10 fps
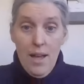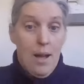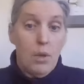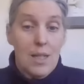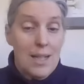I
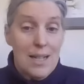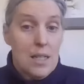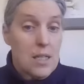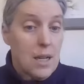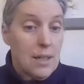wouldn't
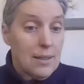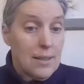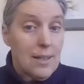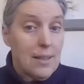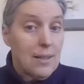necessarily
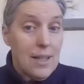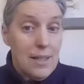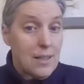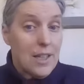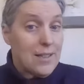tell the
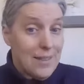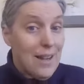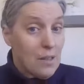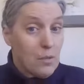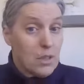HSE
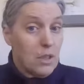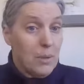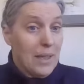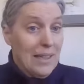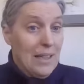I was
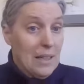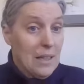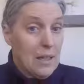doing it.